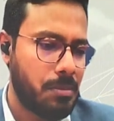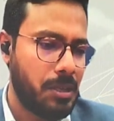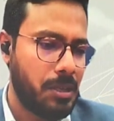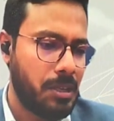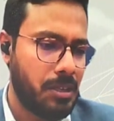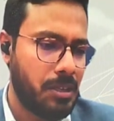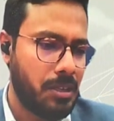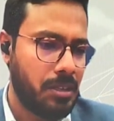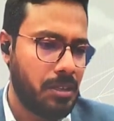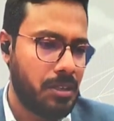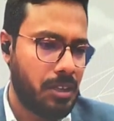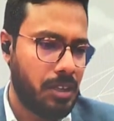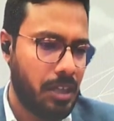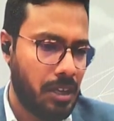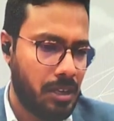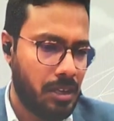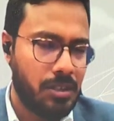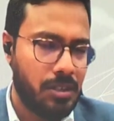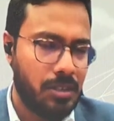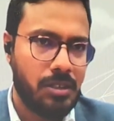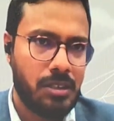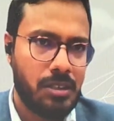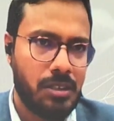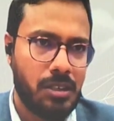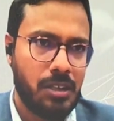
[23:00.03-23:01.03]
taken,
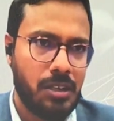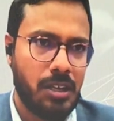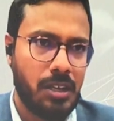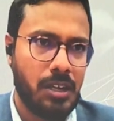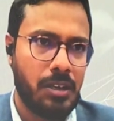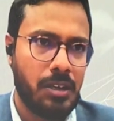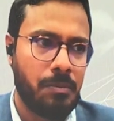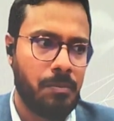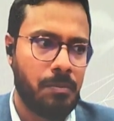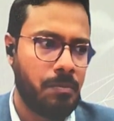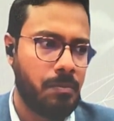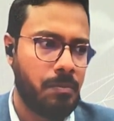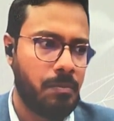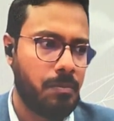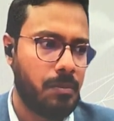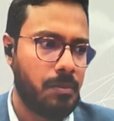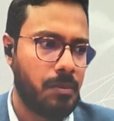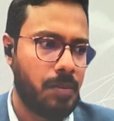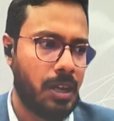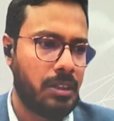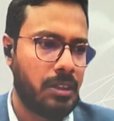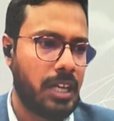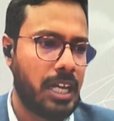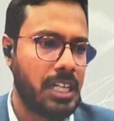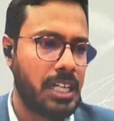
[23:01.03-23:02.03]
and
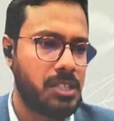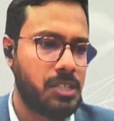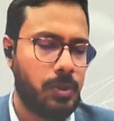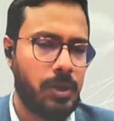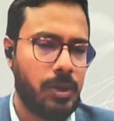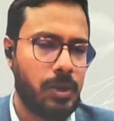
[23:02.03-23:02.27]
that's where